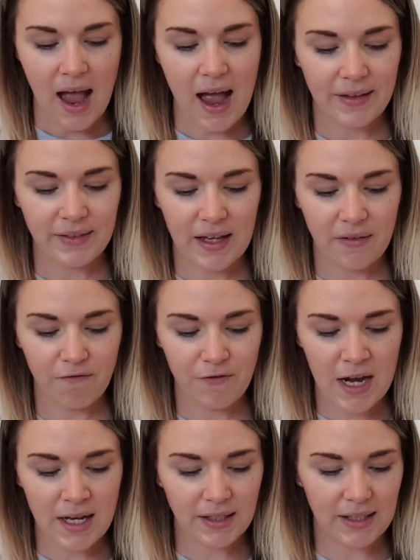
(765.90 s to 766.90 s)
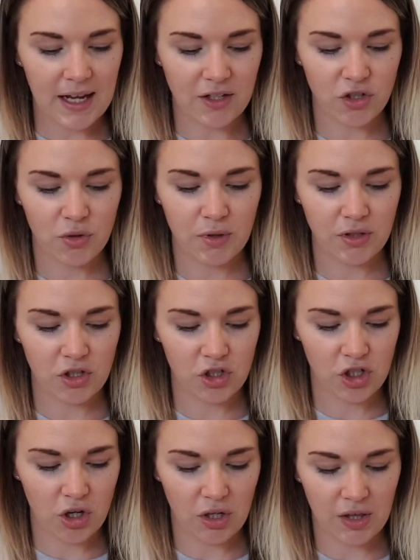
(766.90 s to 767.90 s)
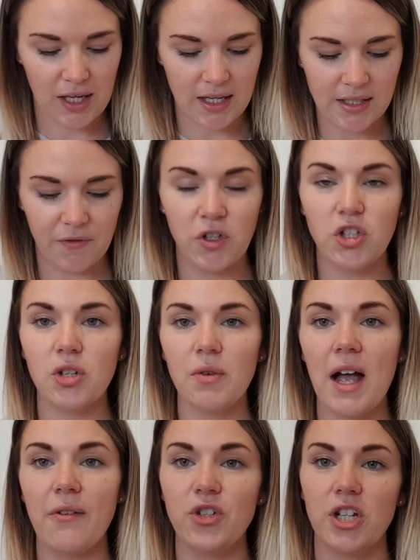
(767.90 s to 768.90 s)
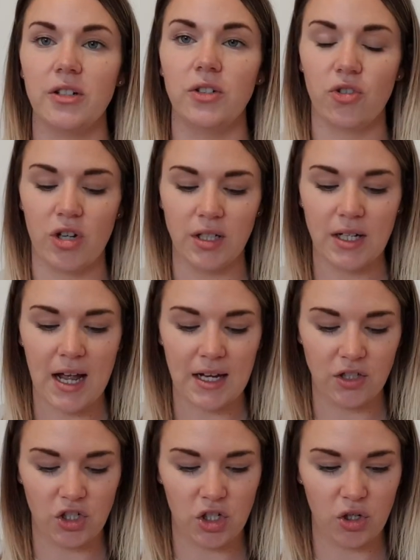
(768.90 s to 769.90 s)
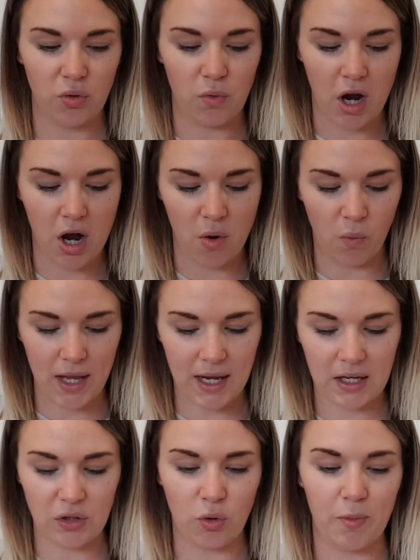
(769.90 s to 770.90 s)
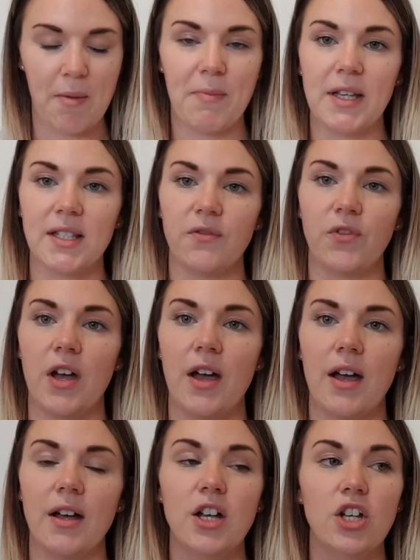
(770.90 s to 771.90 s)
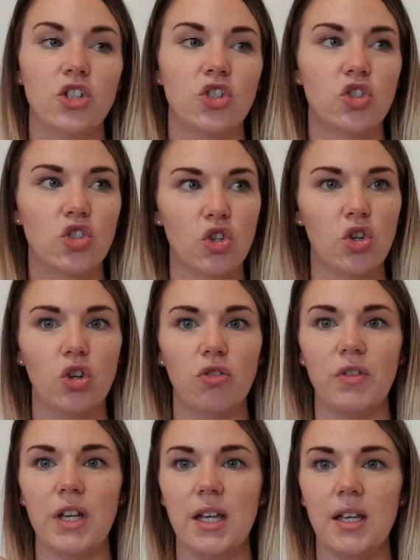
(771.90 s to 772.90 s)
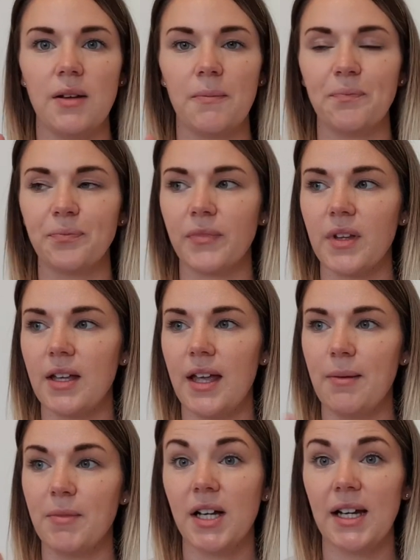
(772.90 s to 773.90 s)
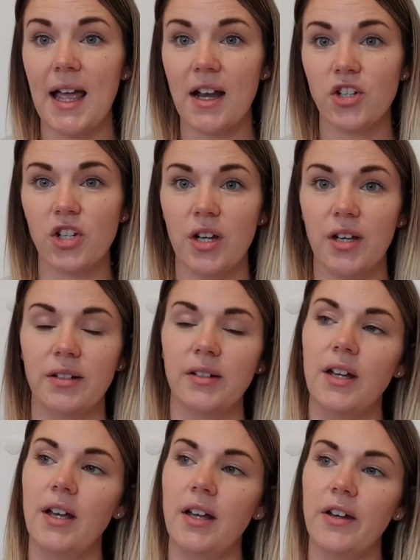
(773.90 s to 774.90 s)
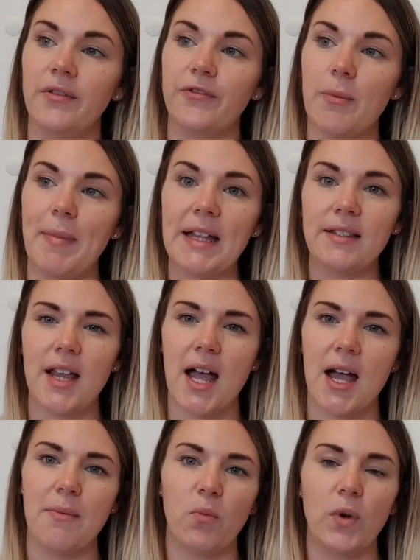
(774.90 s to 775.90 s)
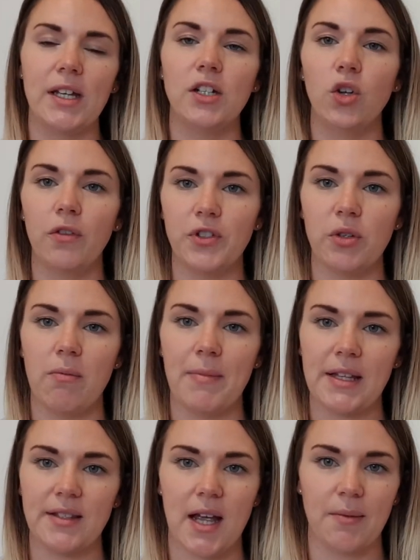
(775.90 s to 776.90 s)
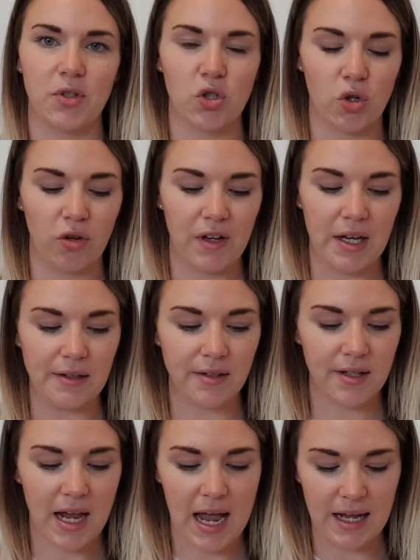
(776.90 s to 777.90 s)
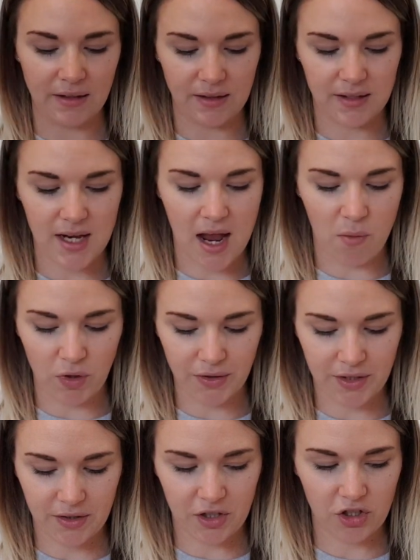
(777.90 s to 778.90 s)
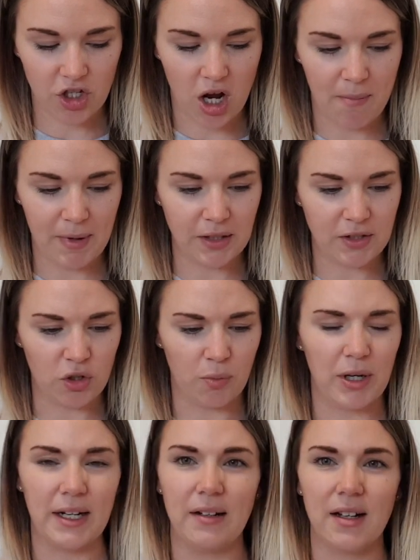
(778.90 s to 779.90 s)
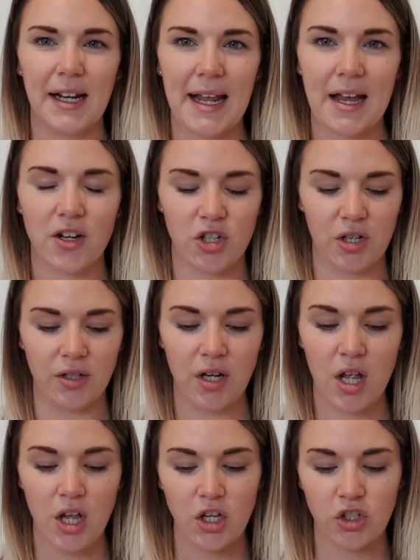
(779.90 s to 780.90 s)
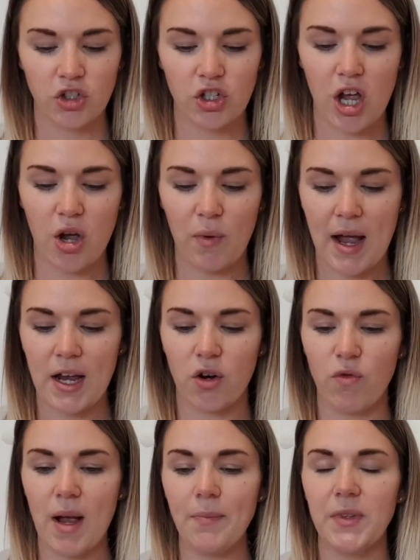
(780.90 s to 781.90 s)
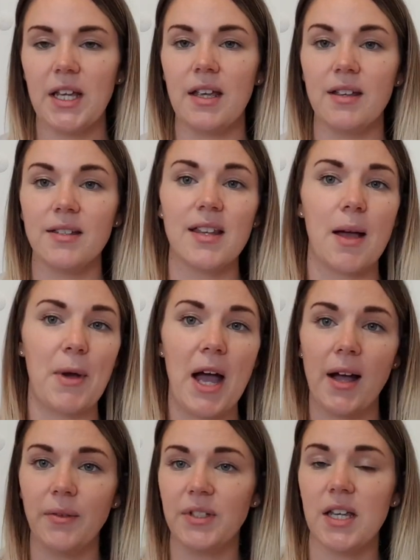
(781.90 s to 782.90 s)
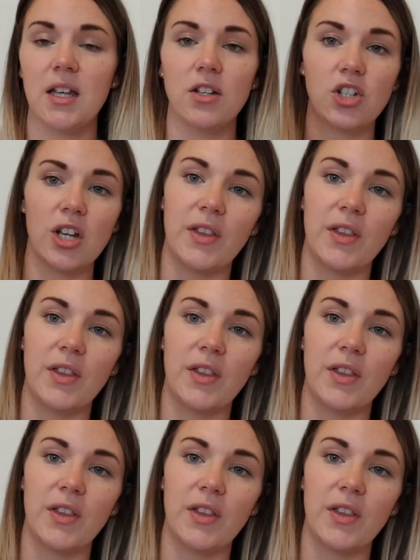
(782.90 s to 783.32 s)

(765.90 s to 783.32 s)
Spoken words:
And then finally, I just wanted to show you these. If you do have children and you are waking up a bit of a story collection, for bedtime, we love doing bedtime stories, and I wanted to start building up a little collection. So I grabbed these, £1 each.